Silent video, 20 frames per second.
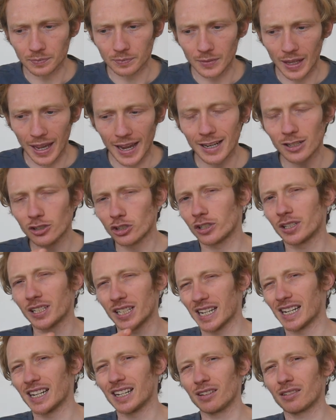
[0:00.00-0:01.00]

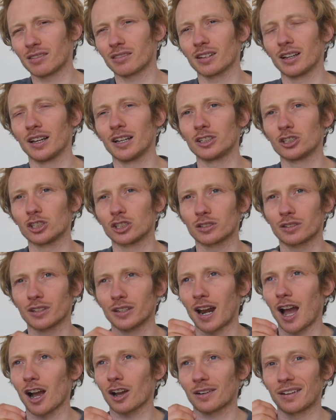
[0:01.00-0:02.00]
teas, they're
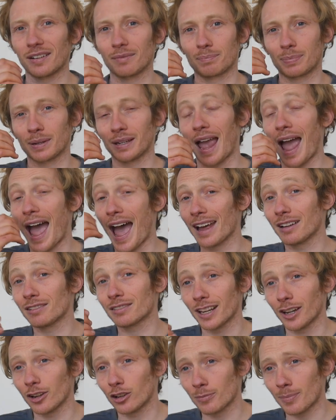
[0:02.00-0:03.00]
not going to be as
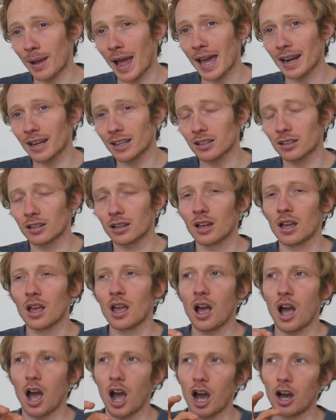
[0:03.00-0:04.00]
aromatic,
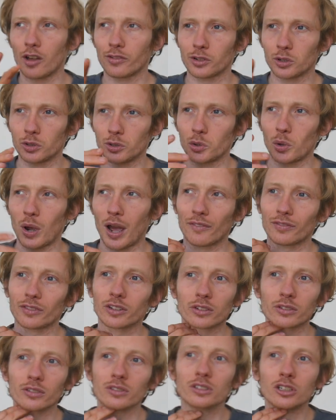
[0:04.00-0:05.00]
so you do have
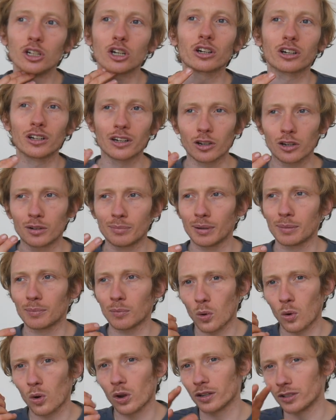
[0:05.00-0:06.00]
to look a little bit
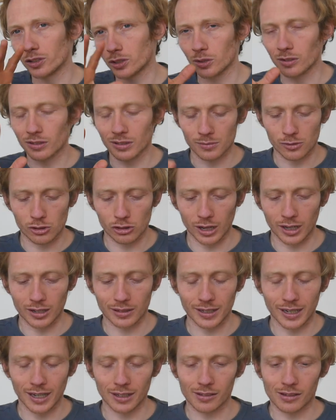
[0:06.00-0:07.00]
more and do some tricks
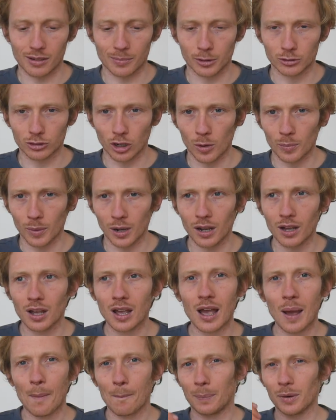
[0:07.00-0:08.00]
to get some aroma.
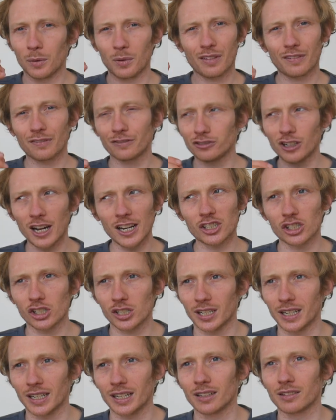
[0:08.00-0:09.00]
But with fresh
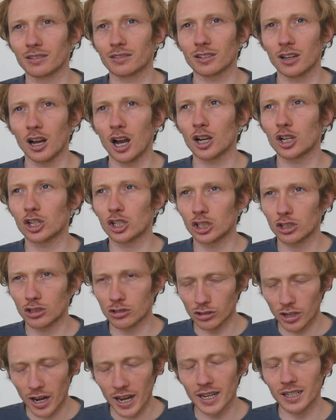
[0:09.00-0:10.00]
teas, a
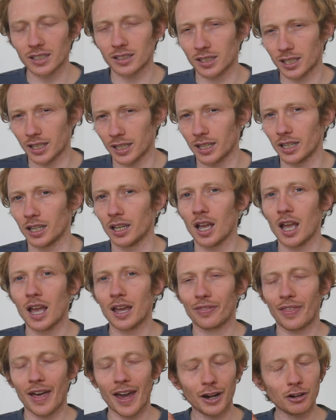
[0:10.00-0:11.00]
great tea,
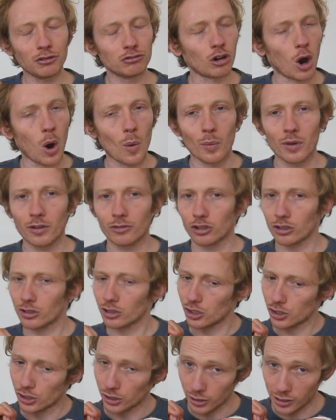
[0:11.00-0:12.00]
that aroma is just
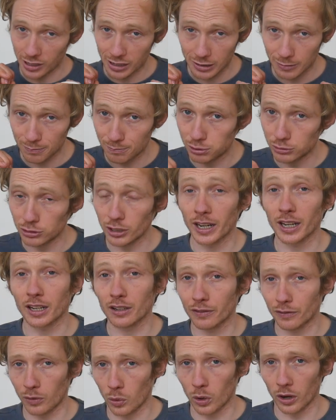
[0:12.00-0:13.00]
going to
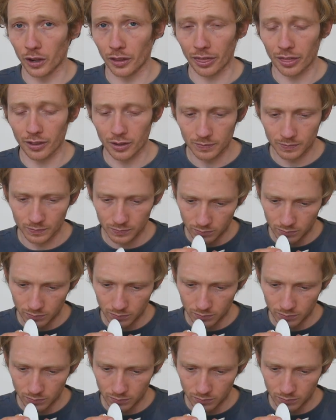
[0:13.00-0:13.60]
spring forth.